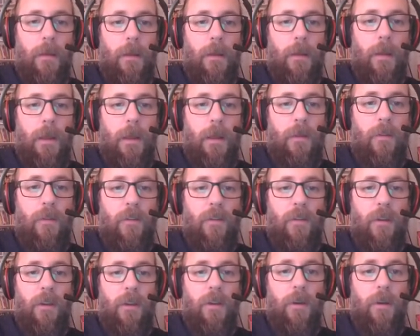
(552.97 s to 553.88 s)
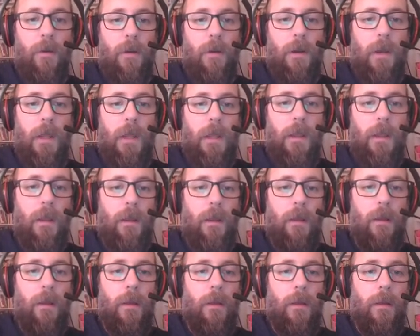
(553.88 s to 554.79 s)
and security
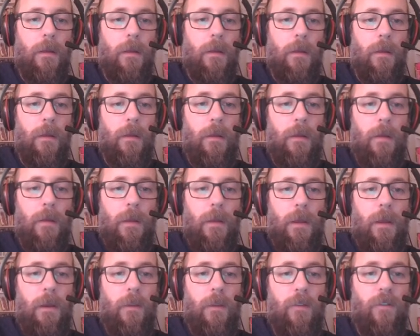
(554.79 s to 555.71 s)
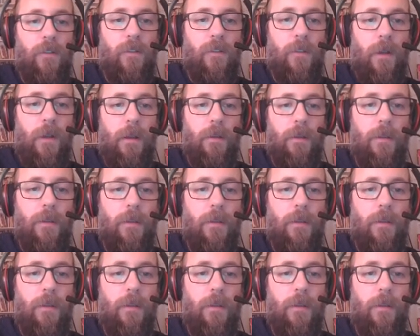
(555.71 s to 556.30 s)
in his strength.